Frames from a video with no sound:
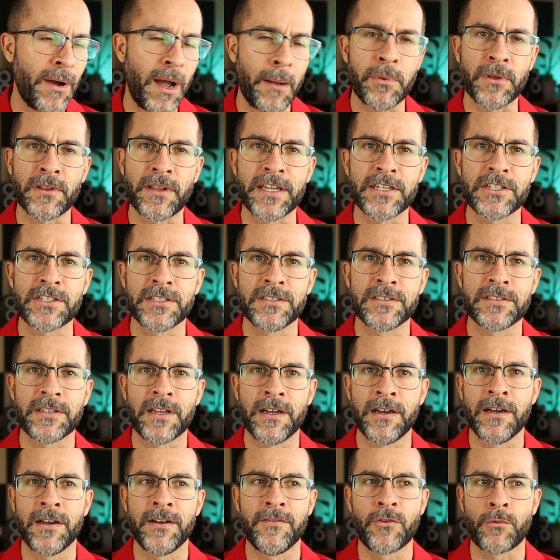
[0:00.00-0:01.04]
populations
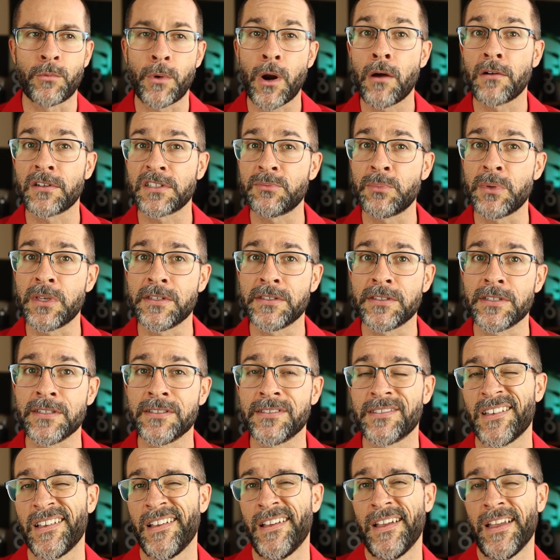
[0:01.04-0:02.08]
of the wrong
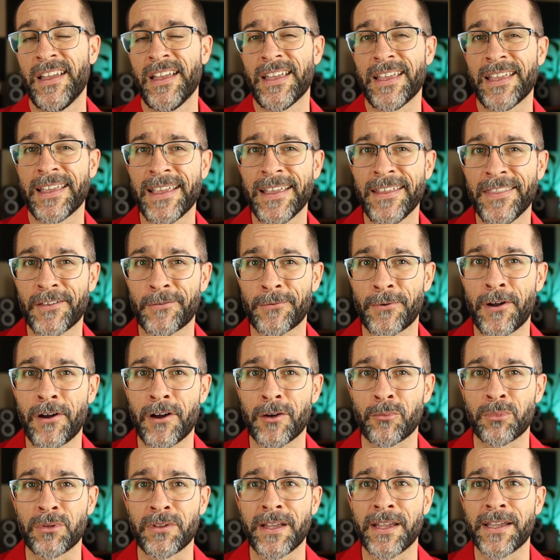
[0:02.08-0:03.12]
species in the
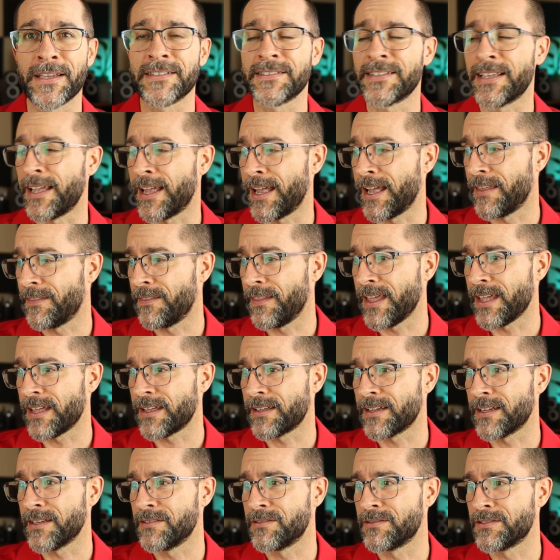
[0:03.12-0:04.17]
wrong place, and they
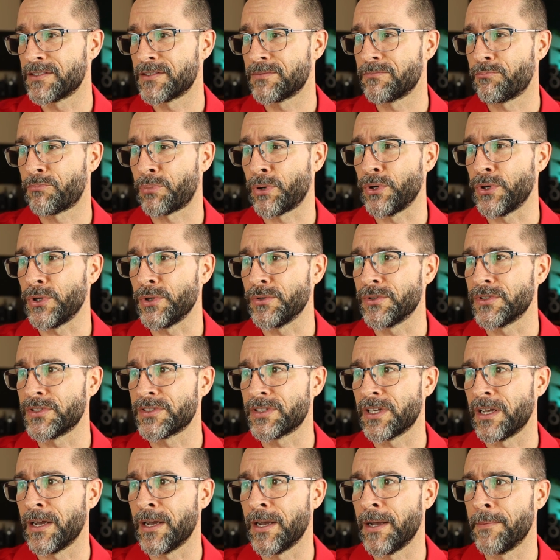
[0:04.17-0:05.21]
could
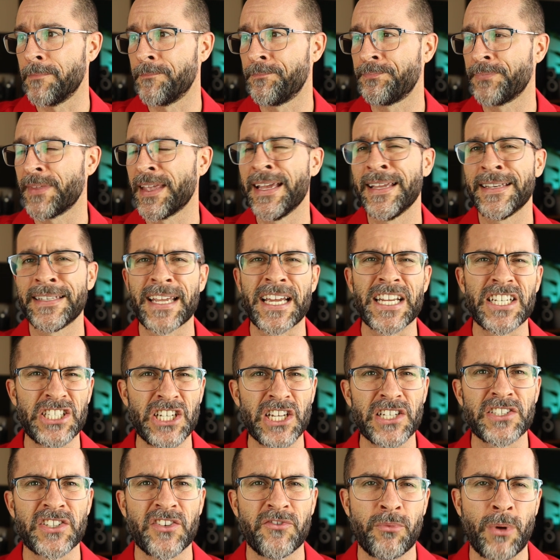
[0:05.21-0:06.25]
produce
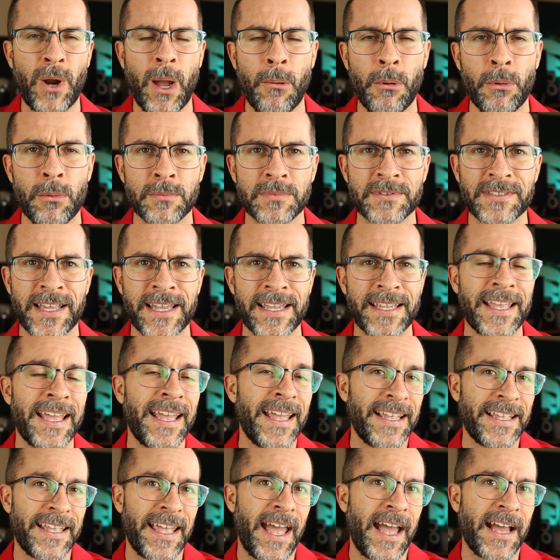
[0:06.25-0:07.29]
digestive problems like
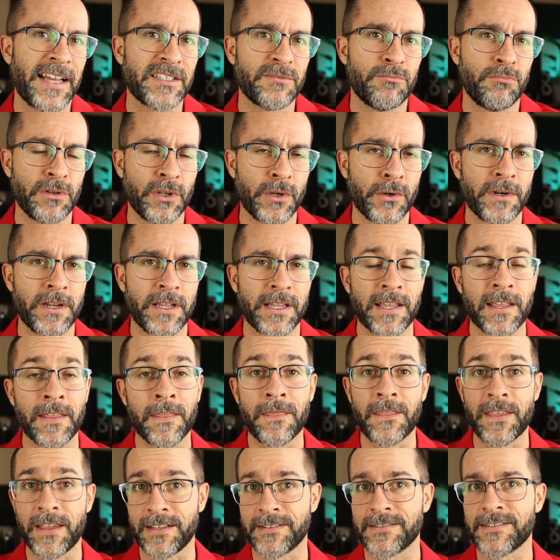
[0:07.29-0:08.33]
gas, bloating,
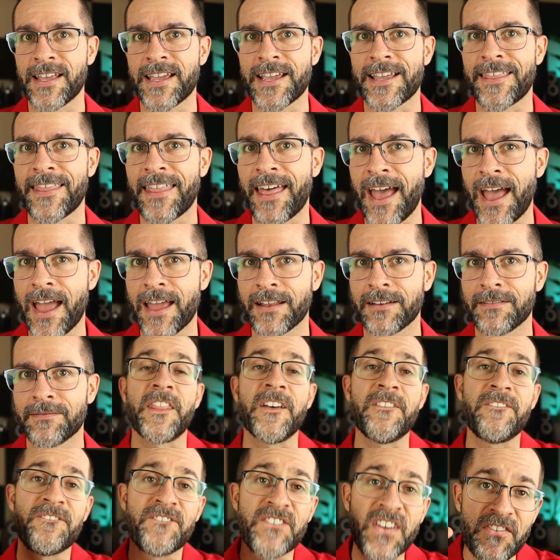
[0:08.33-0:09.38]
and things like that.
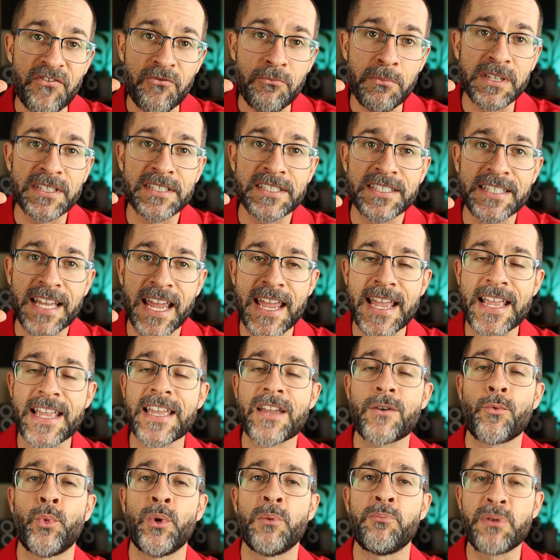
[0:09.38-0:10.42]
The fifth
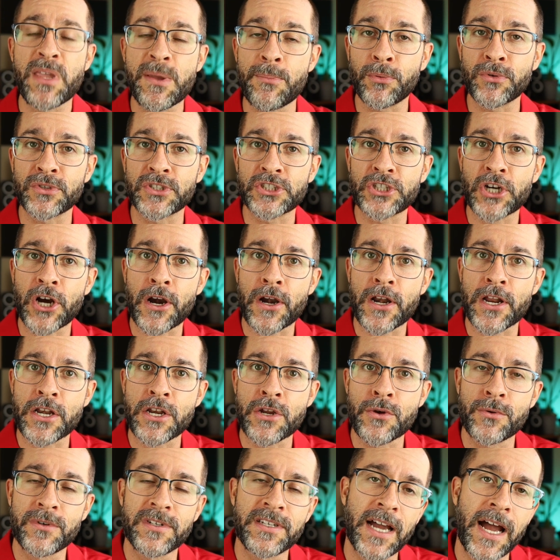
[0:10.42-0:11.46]
mistake when people start a
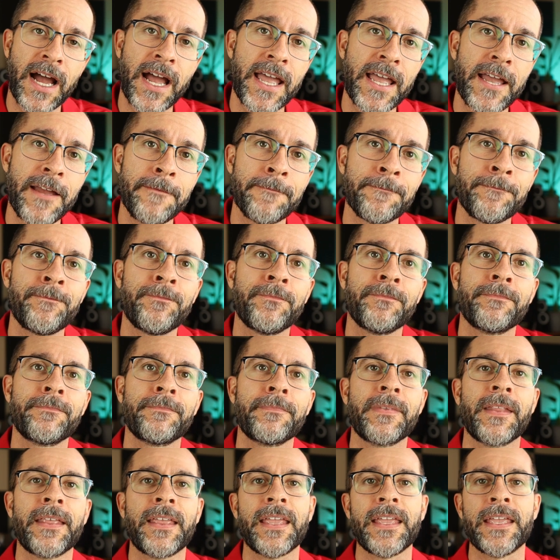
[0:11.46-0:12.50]
new diet
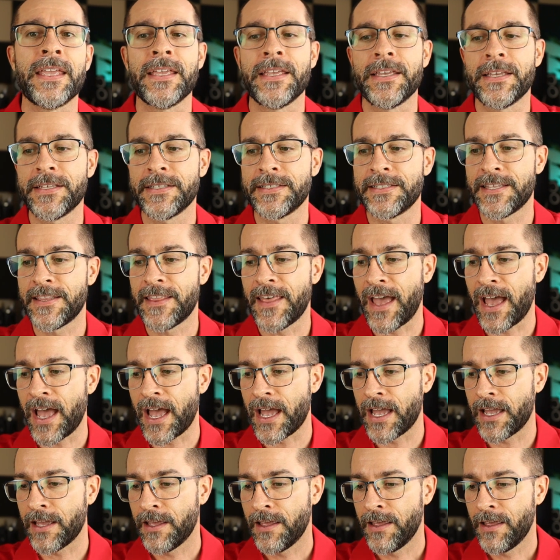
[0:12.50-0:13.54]
is
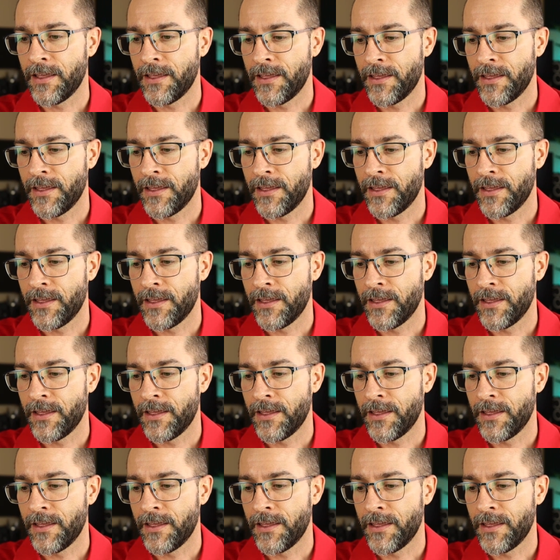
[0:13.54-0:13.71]
that